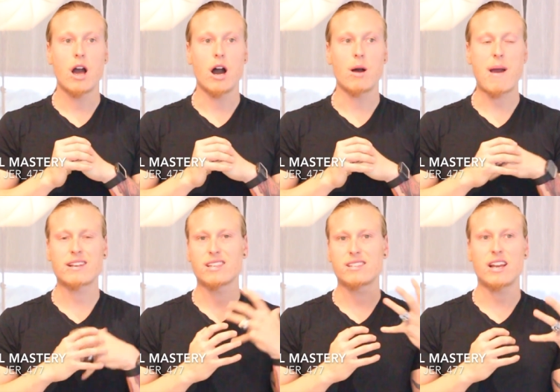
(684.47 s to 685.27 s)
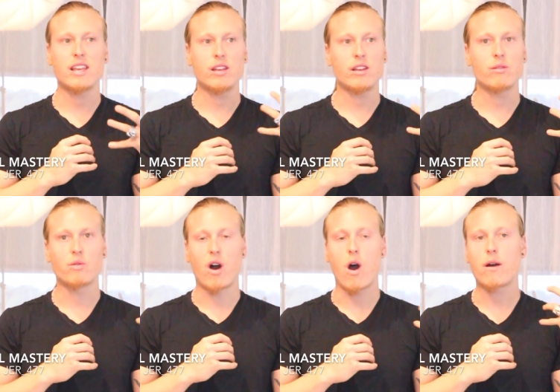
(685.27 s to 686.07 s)
Um, as I said, he, he
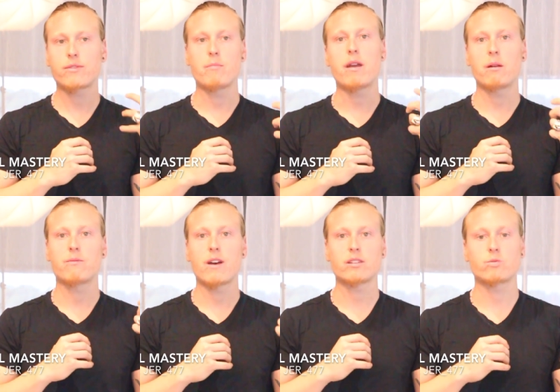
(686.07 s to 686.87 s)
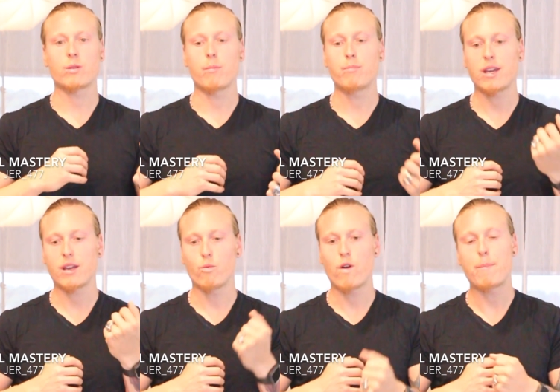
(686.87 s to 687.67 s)
will often manifest with a
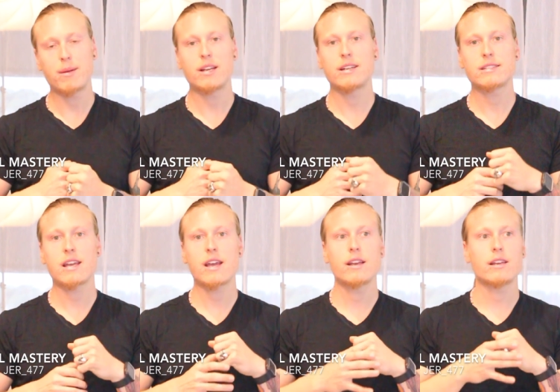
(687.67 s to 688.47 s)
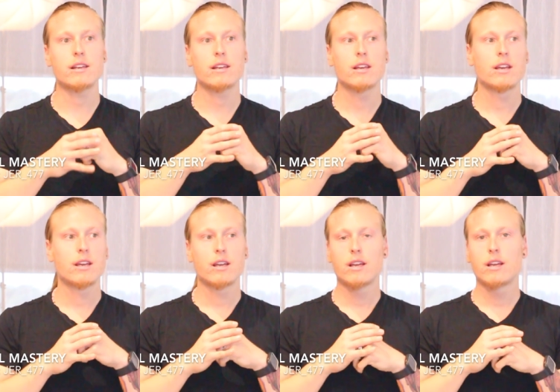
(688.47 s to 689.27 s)
big weapon in his hand,
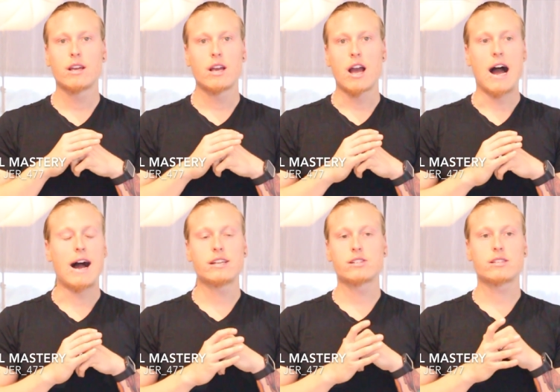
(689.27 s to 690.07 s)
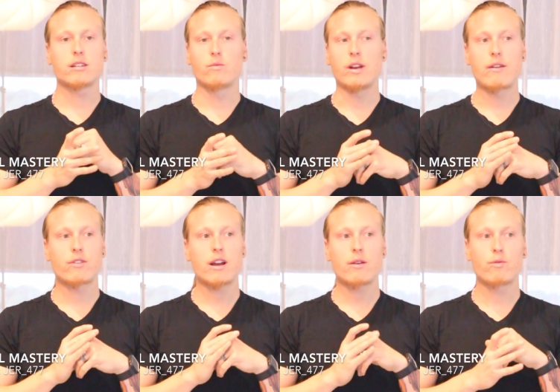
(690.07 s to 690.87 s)
and I just
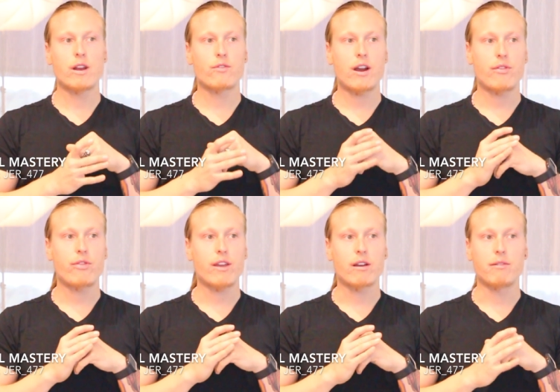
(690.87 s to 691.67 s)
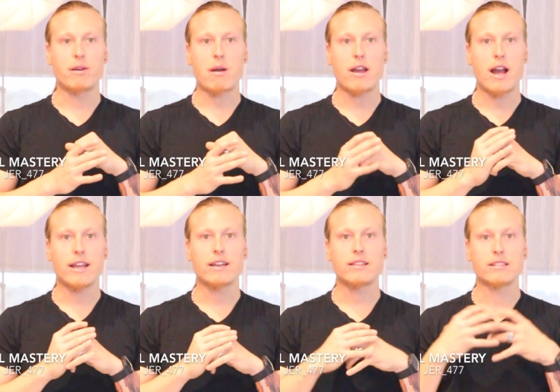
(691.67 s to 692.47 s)
whenever I whenever I think of him, I, I
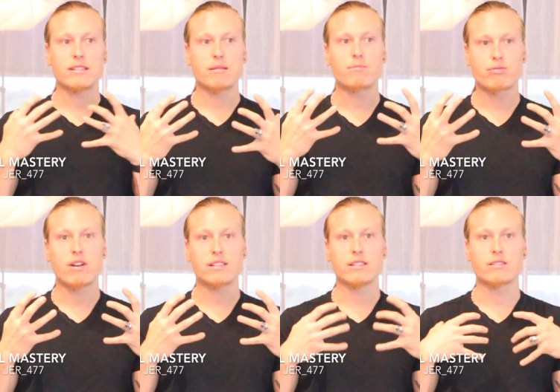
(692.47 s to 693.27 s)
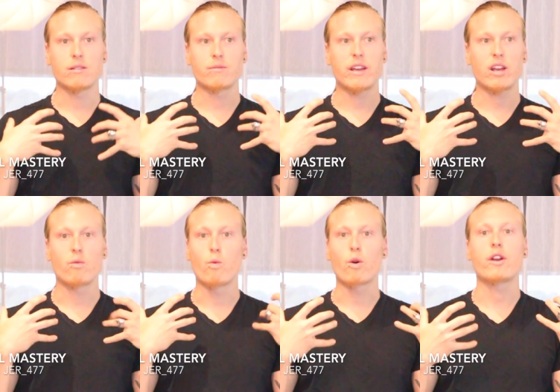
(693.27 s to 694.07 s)
get this presence of like
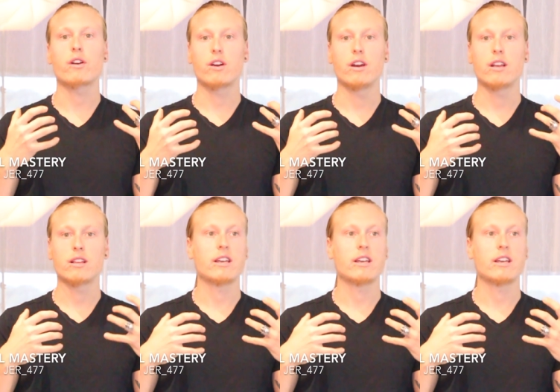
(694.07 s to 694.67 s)
warriorhood.